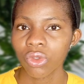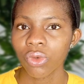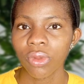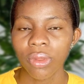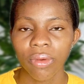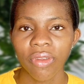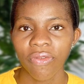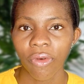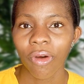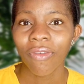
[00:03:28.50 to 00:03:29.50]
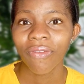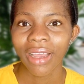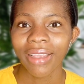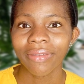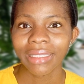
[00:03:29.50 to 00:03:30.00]
2, 3, 4,
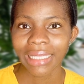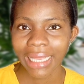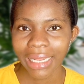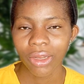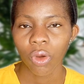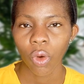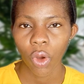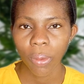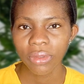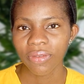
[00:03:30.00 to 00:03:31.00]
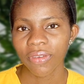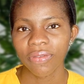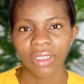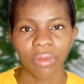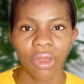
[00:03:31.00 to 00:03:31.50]
5, 10, up to
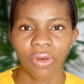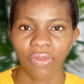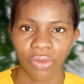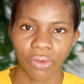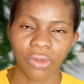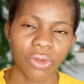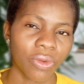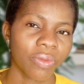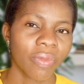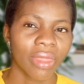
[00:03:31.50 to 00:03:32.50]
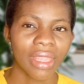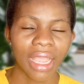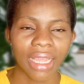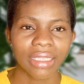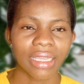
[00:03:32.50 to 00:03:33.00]
50 million views. So
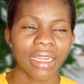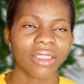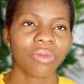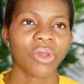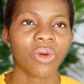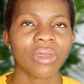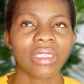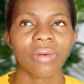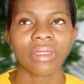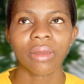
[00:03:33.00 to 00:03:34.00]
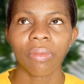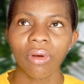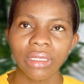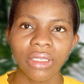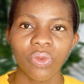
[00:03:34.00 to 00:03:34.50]
I decided to, because there was a
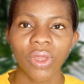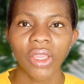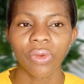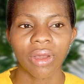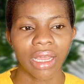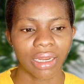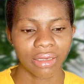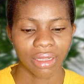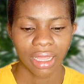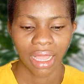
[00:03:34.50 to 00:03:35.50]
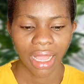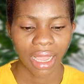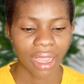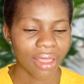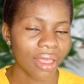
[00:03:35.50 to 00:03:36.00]
button where you can
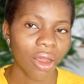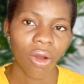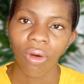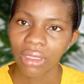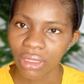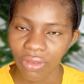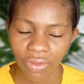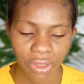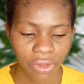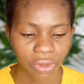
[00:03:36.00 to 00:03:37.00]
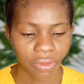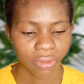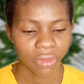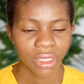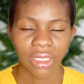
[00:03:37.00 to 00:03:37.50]
either cut the video,
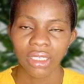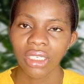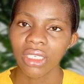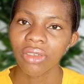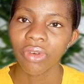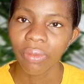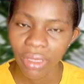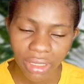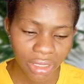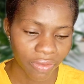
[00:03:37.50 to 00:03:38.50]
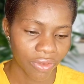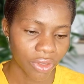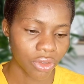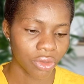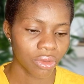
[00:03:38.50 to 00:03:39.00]
remix the
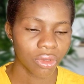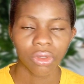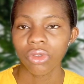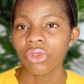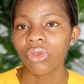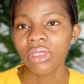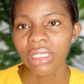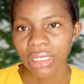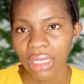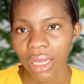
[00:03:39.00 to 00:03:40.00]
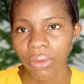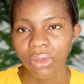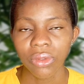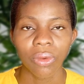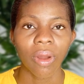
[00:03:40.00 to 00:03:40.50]
video, use the
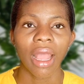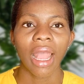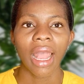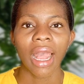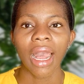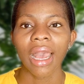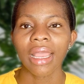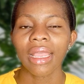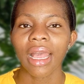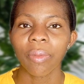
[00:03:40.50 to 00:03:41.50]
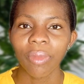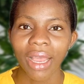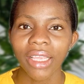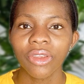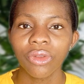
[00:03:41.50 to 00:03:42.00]
sound. So I
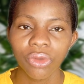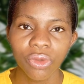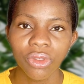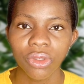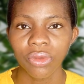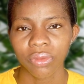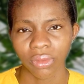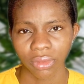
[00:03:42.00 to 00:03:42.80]
used